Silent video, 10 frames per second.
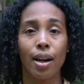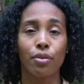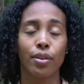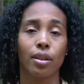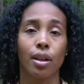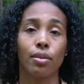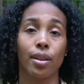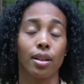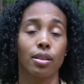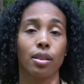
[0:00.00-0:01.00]
found out
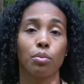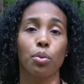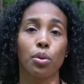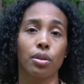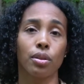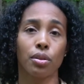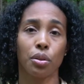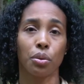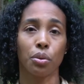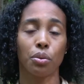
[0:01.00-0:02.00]
that it's important
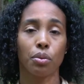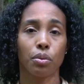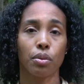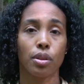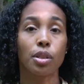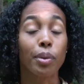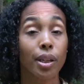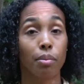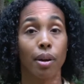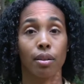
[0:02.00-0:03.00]
to
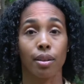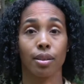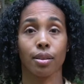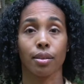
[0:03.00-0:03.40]
speak about this.